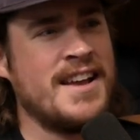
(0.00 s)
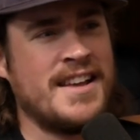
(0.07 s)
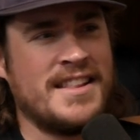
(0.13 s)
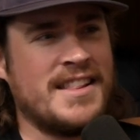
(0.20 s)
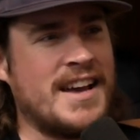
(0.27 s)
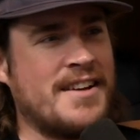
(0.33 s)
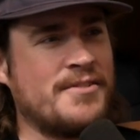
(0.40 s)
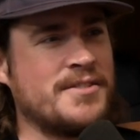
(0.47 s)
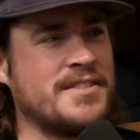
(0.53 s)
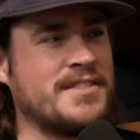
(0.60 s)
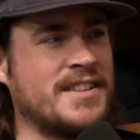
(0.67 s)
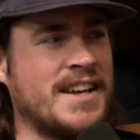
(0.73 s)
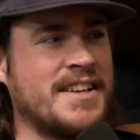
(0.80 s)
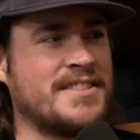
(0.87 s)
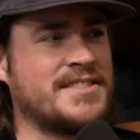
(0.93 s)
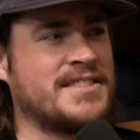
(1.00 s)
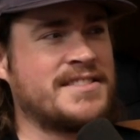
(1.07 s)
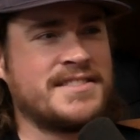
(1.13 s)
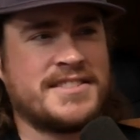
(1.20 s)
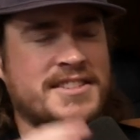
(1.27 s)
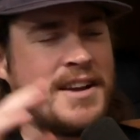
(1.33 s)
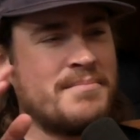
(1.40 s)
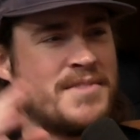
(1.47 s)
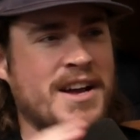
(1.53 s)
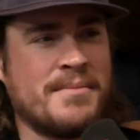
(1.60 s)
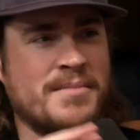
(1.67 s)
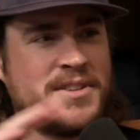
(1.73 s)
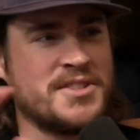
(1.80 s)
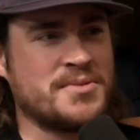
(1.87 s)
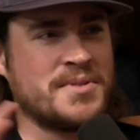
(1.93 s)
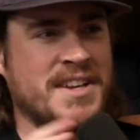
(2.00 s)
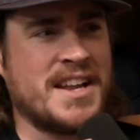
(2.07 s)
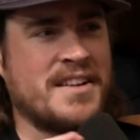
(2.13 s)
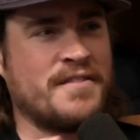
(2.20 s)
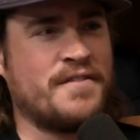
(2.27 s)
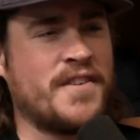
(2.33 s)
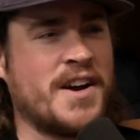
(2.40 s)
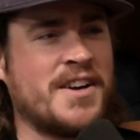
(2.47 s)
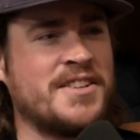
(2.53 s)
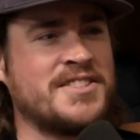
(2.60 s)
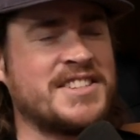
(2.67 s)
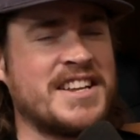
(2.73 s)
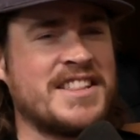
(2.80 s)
that would like some numbers were getting fudged. I